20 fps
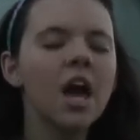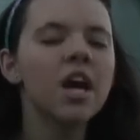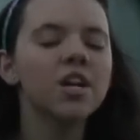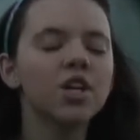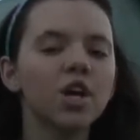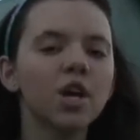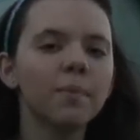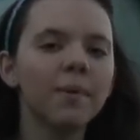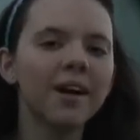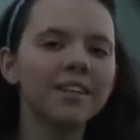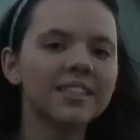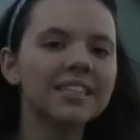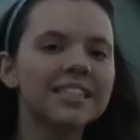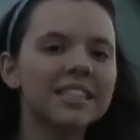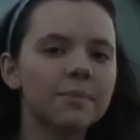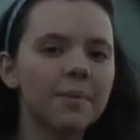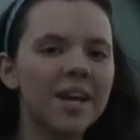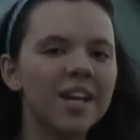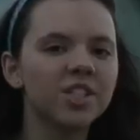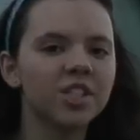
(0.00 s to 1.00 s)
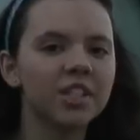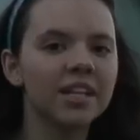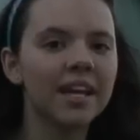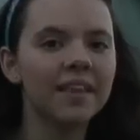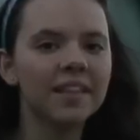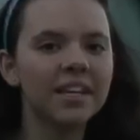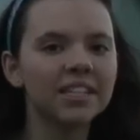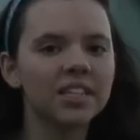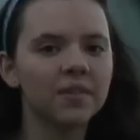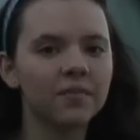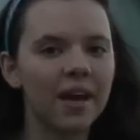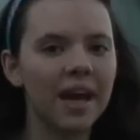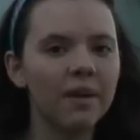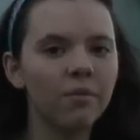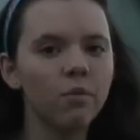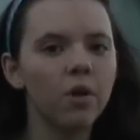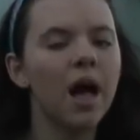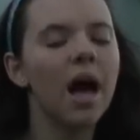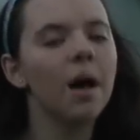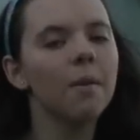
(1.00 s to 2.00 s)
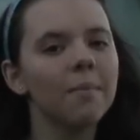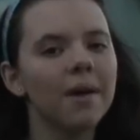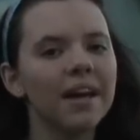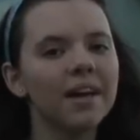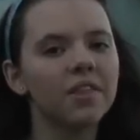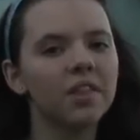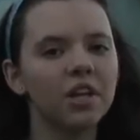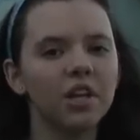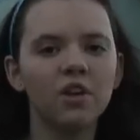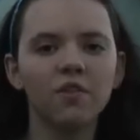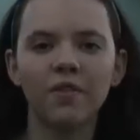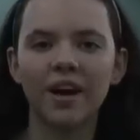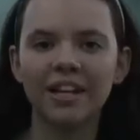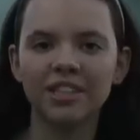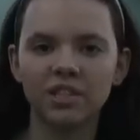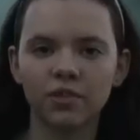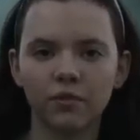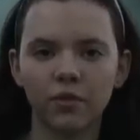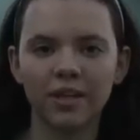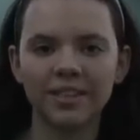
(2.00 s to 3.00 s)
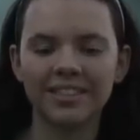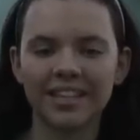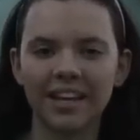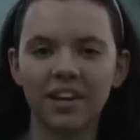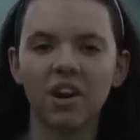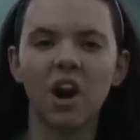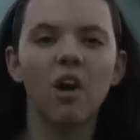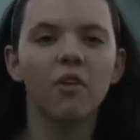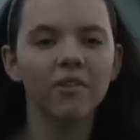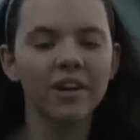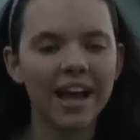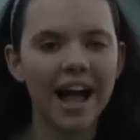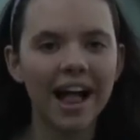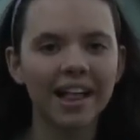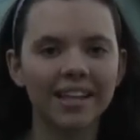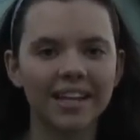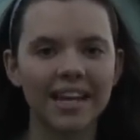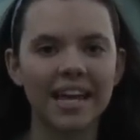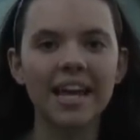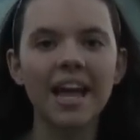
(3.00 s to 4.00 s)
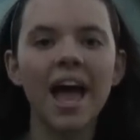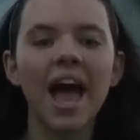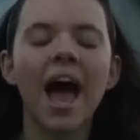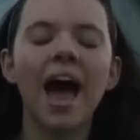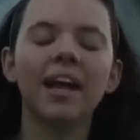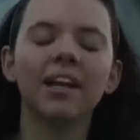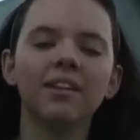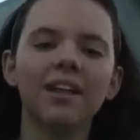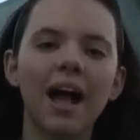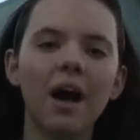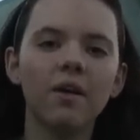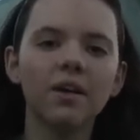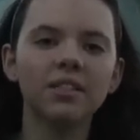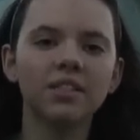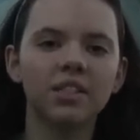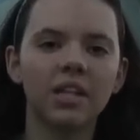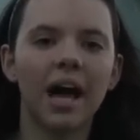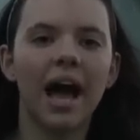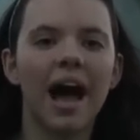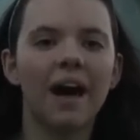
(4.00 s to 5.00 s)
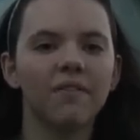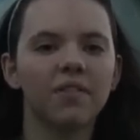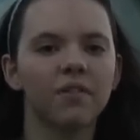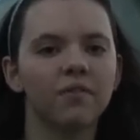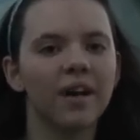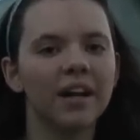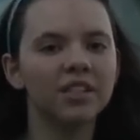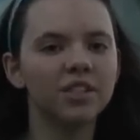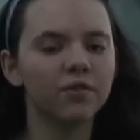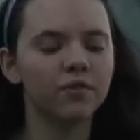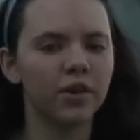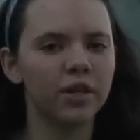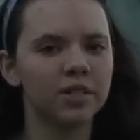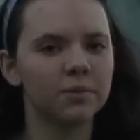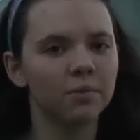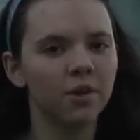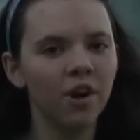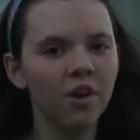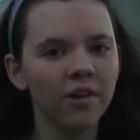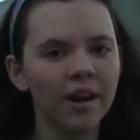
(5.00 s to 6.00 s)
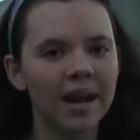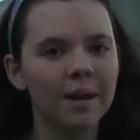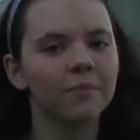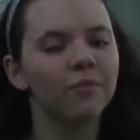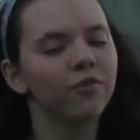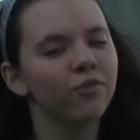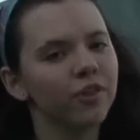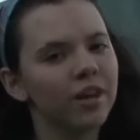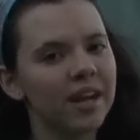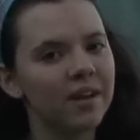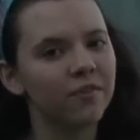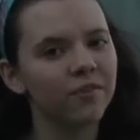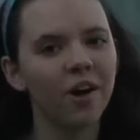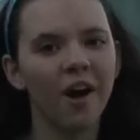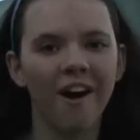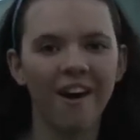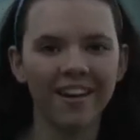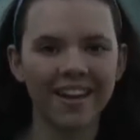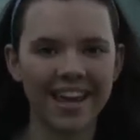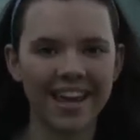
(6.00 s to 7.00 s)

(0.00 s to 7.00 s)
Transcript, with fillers: Your participation in this event will help make the new Find Your Voice Center a reality and allow us to have the Find Your Voice program free for all